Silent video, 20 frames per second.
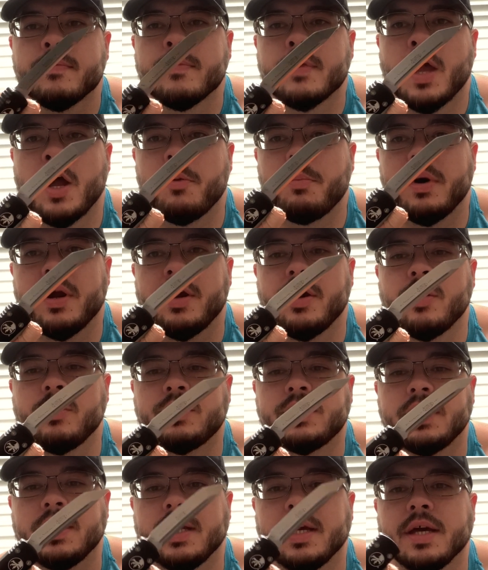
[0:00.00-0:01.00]
How about an
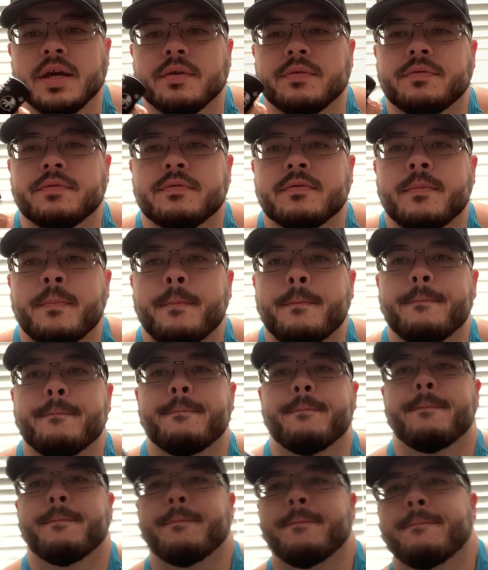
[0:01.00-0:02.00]
OTF?
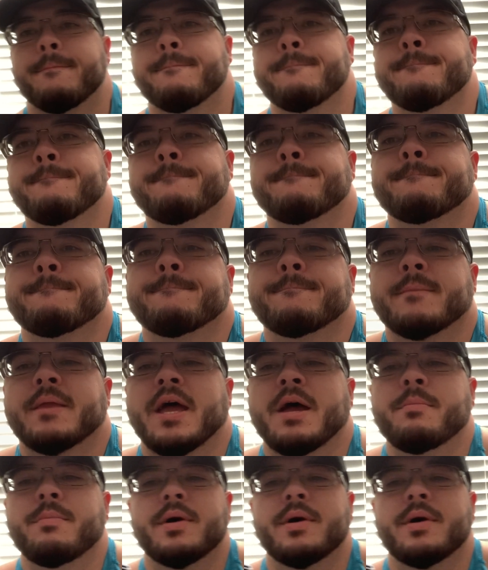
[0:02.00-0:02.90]
How